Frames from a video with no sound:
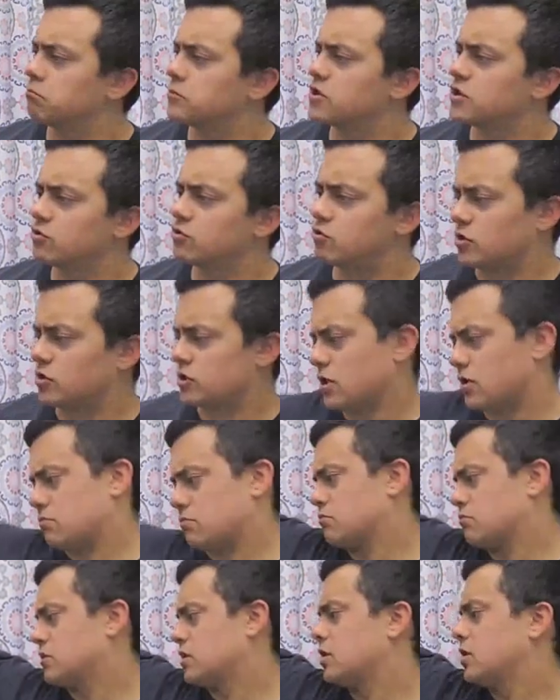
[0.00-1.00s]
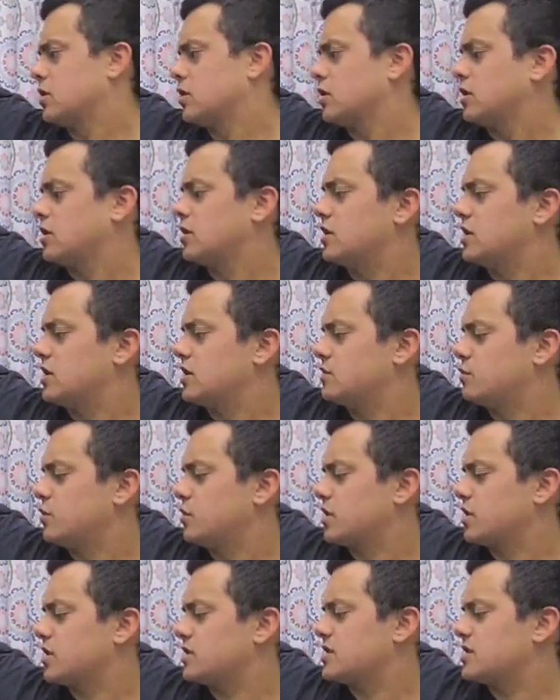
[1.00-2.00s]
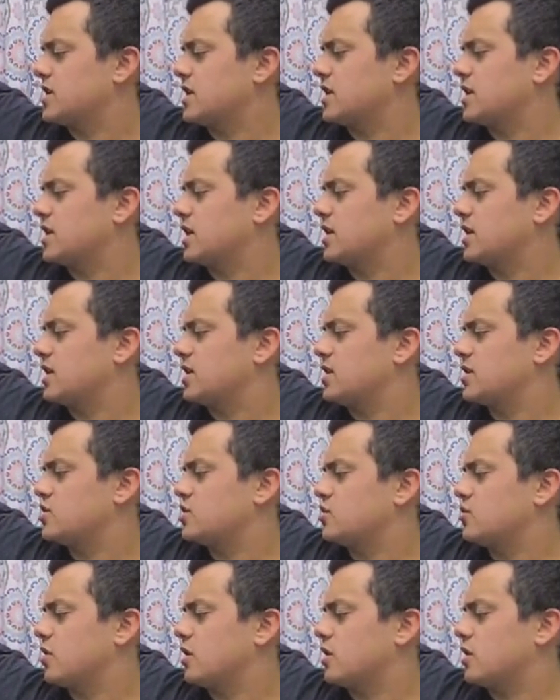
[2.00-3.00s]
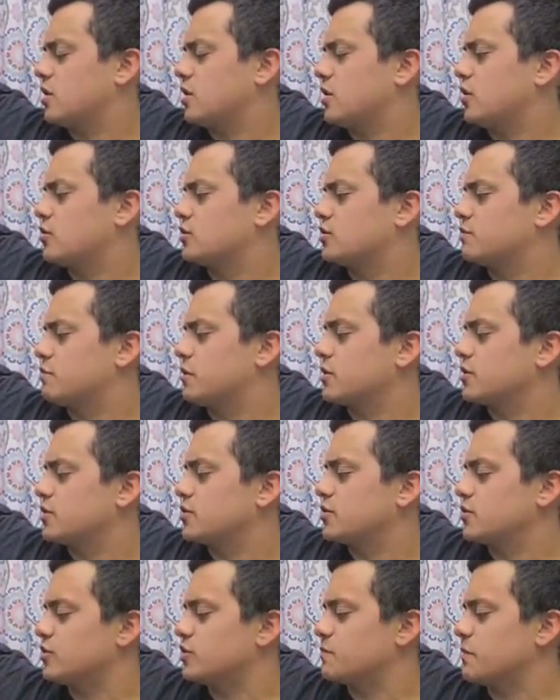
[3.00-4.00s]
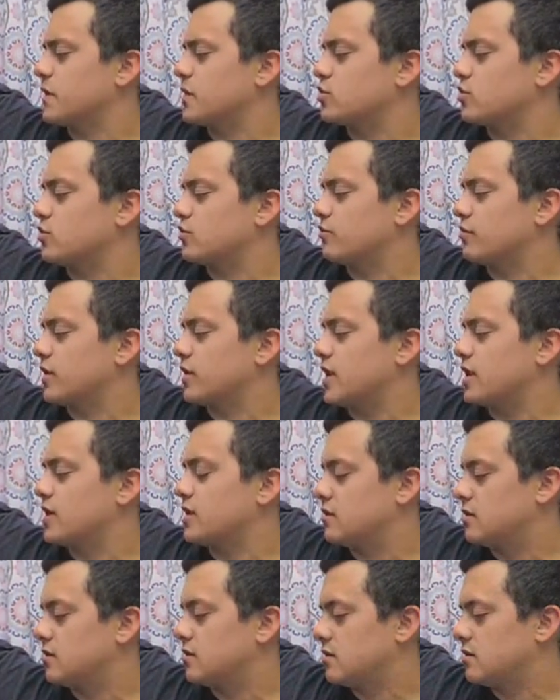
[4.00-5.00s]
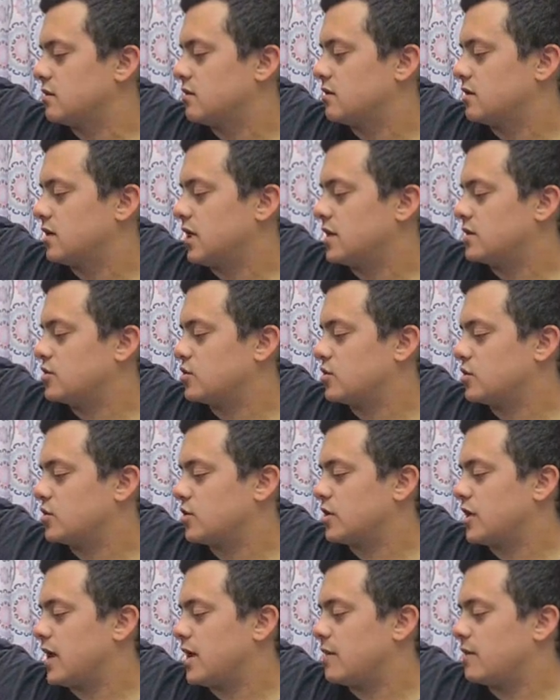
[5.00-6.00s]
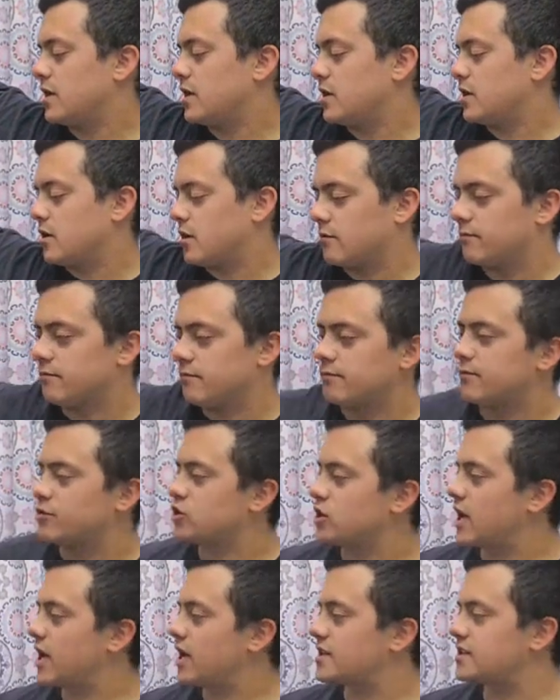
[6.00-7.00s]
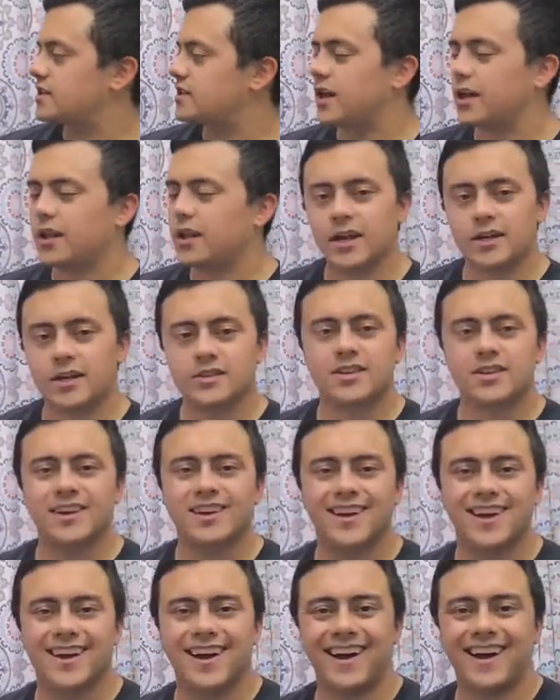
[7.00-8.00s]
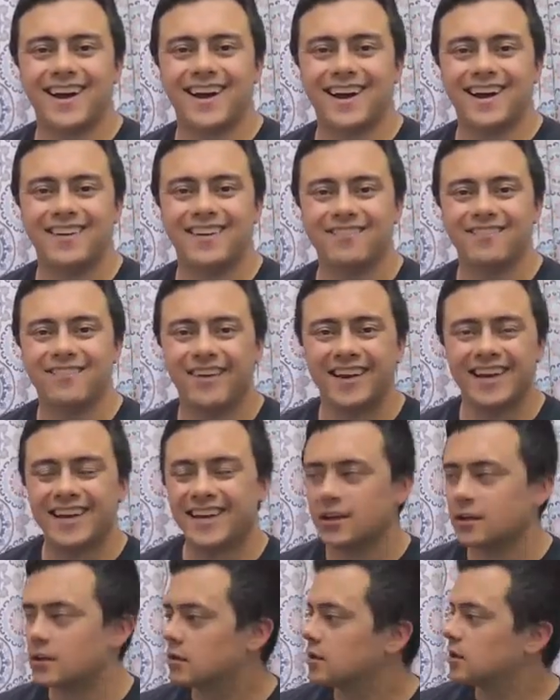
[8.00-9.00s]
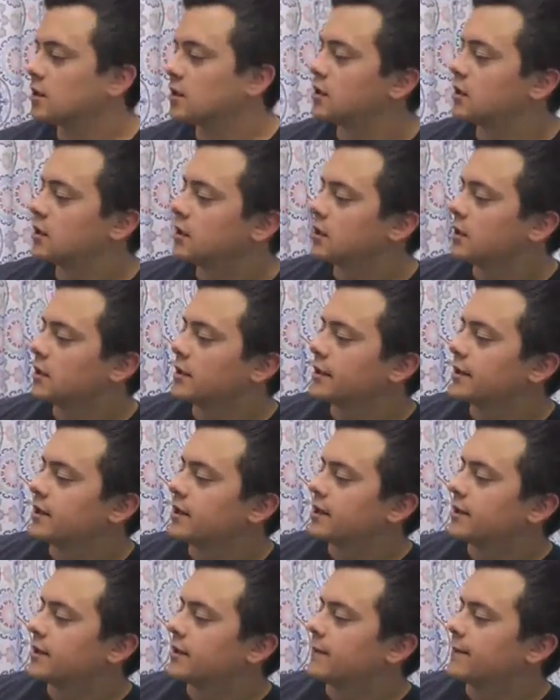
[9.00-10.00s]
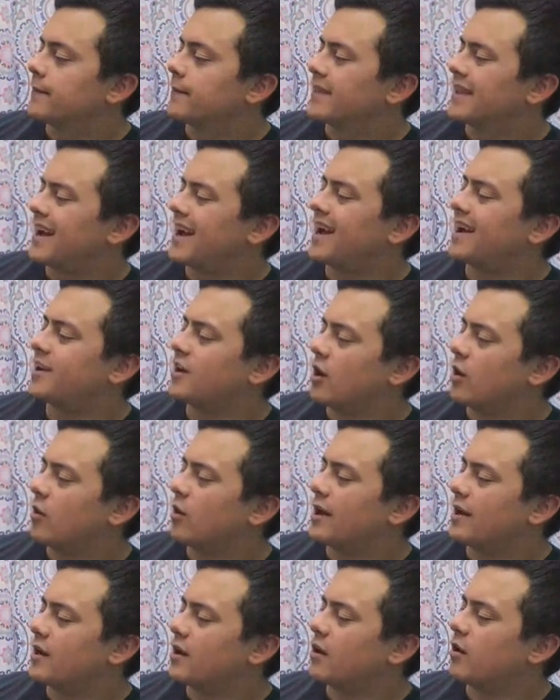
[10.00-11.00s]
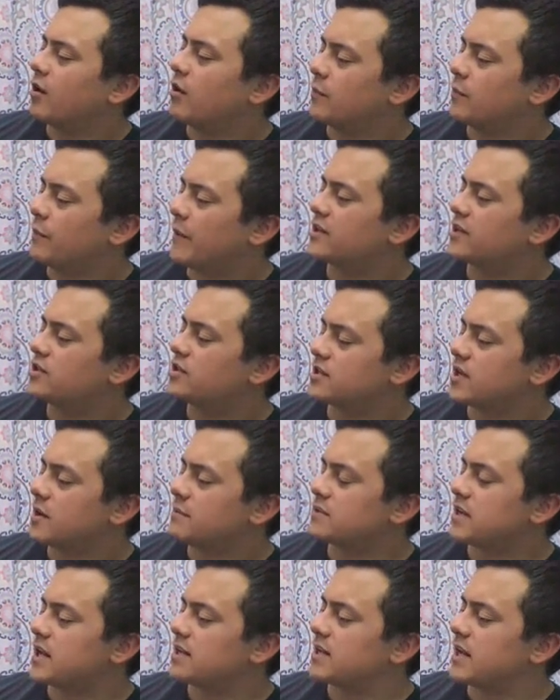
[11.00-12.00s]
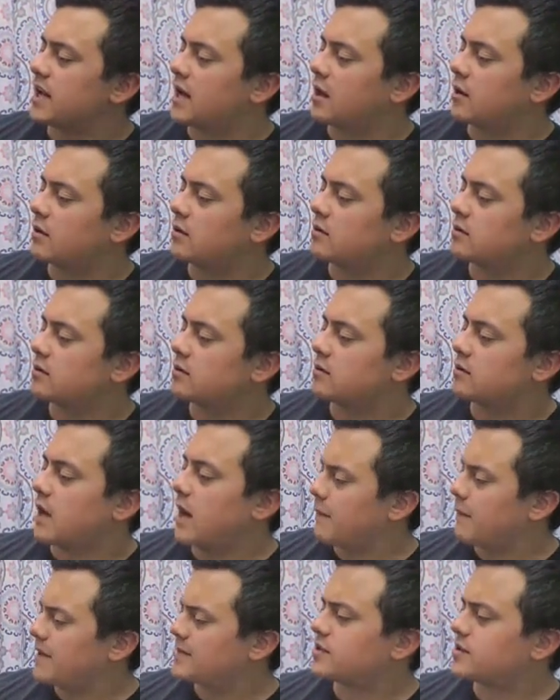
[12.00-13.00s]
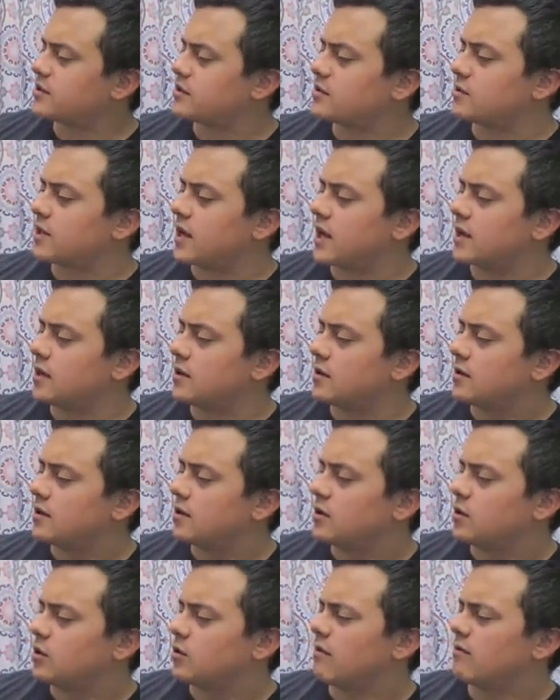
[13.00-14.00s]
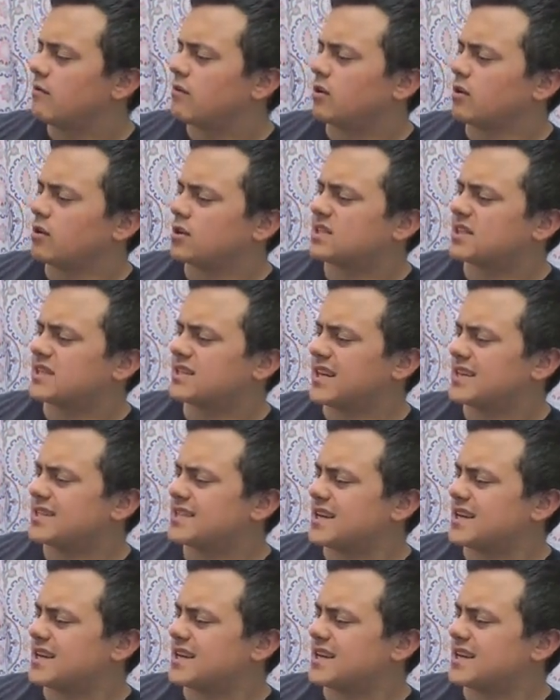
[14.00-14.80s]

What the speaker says: It's interesting. This book is dedicated to our close personal special friend. Insert your name here. JS and LS. Funny. I know. The page is upside down. I meant to do that. Whoever looks at that